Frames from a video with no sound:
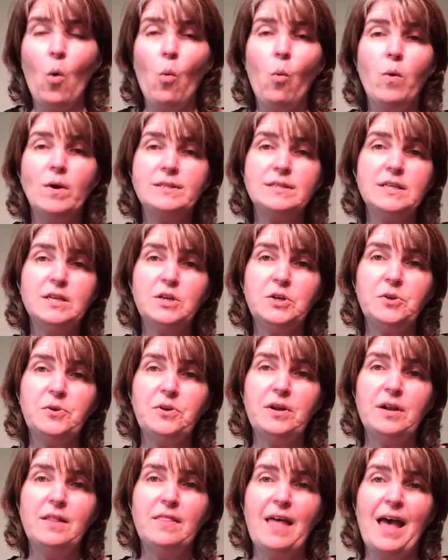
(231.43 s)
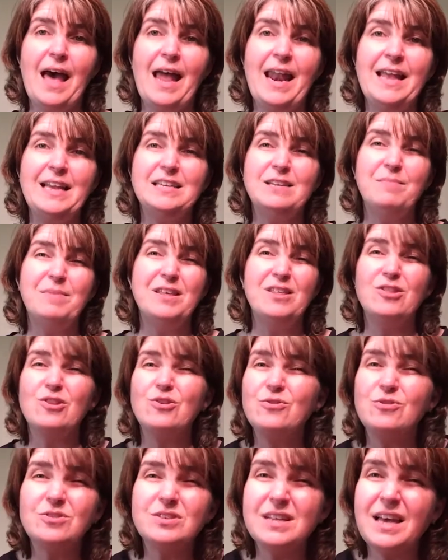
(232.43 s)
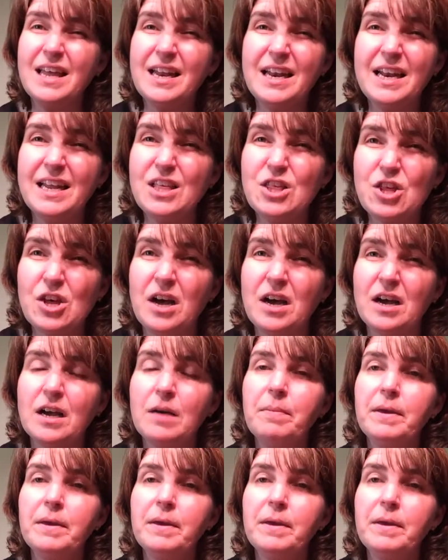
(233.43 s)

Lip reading: what's included in that, and to be sure there's not any junk.